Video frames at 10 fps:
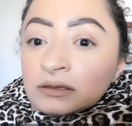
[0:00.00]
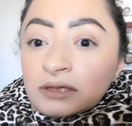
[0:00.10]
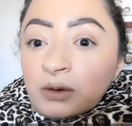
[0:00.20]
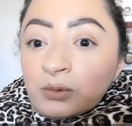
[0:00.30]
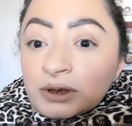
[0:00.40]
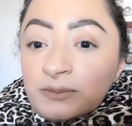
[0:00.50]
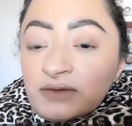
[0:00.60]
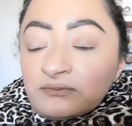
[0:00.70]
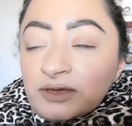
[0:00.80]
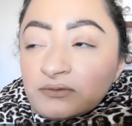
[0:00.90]
Now, one of
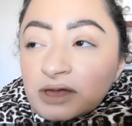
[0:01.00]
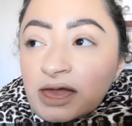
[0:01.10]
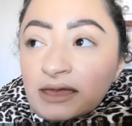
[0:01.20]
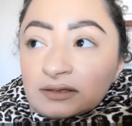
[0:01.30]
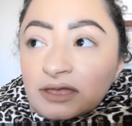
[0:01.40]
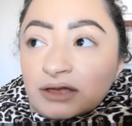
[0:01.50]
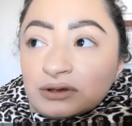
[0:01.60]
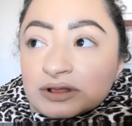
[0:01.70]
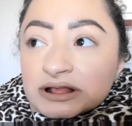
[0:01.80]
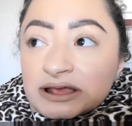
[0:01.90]
my favorite
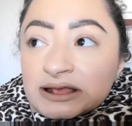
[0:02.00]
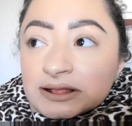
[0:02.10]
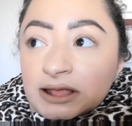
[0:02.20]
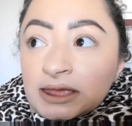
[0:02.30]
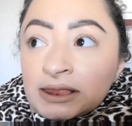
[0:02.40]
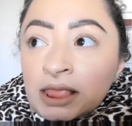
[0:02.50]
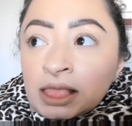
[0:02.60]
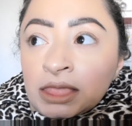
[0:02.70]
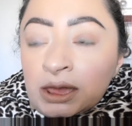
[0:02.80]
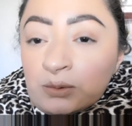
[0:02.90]
highlighters is
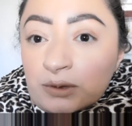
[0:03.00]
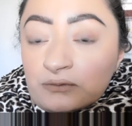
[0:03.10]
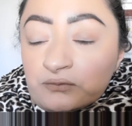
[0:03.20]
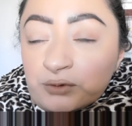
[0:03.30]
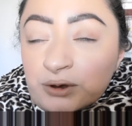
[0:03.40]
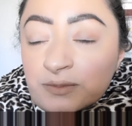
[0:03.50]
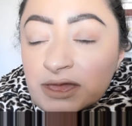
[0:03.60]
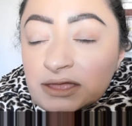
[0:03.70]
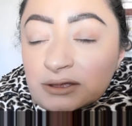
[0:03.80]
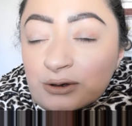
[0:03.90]
in liquid form,
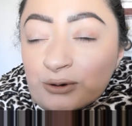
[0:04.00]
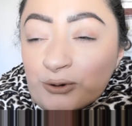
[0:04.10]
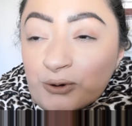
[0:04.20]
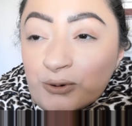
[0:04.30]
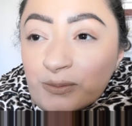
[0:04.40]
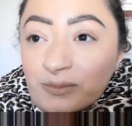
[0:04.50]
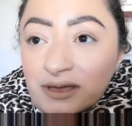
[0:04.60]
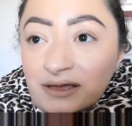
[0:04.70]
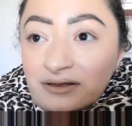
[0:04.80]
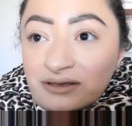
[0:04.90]
and oh
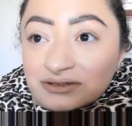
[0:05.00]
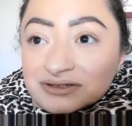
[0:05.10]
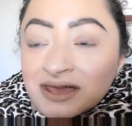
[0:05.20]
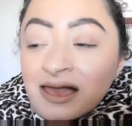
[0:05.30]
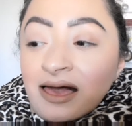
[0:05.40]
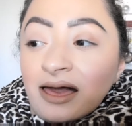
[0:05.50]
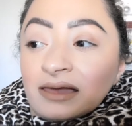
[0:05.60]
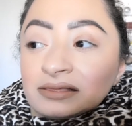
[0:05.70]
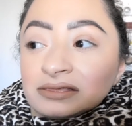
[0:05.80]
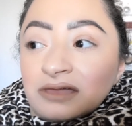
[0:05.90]
my gosh,
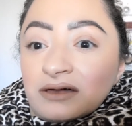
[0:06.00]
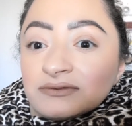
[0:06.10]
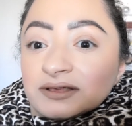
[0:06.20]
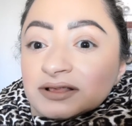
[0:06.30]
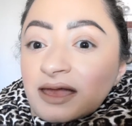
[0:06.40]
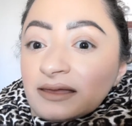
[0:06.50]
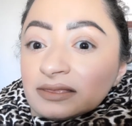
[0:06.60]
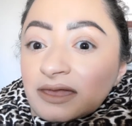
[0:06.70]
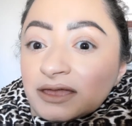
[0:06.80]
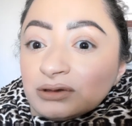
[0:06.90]
I love this
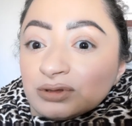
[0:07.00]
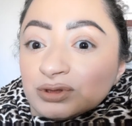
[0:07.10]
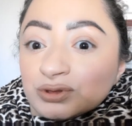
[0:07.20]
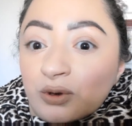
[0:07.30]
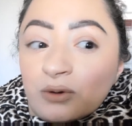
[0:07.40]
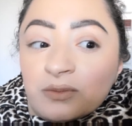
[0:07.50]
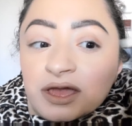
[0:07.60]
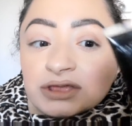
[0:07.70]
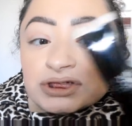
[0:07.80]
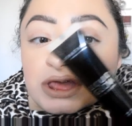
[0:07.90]
highlighter so
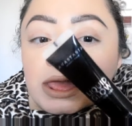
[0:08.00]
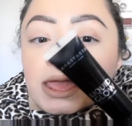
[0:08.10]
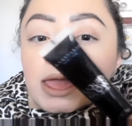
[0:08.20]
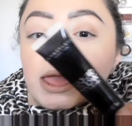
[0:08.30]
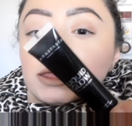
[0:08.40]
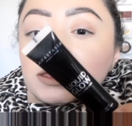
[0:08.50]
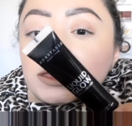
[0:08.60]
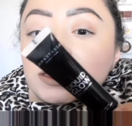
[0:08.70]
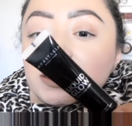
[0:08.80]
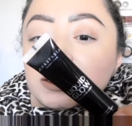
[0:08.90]
much, and
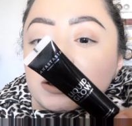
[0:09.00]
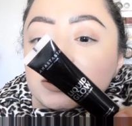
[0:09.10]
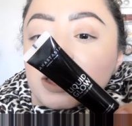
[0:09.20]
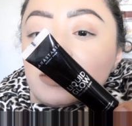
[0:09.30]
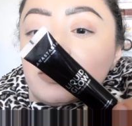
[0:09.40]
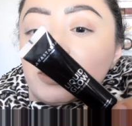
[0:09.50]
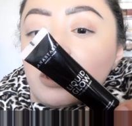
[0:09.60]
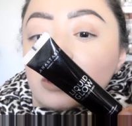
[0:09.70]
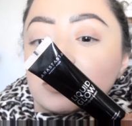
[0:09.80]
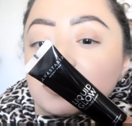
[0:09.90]
it is the
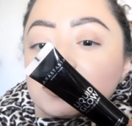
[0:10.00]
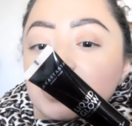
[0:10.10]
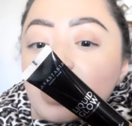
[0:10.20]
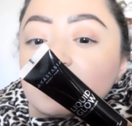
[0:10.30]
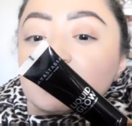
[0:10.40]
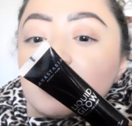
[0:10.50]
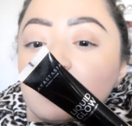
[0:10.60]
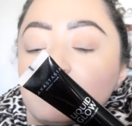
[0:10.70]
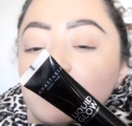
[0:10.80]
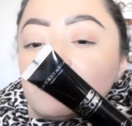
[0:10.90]

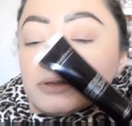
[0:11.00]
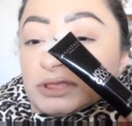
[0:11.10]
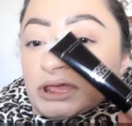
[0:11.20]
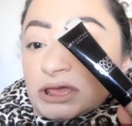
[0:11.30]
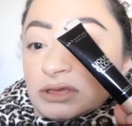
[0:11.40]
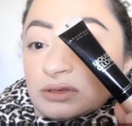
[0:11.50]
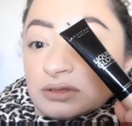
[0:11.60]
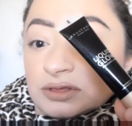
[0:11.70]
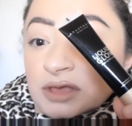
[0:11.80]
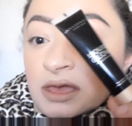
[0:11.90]
Anastasia Beverly Hills,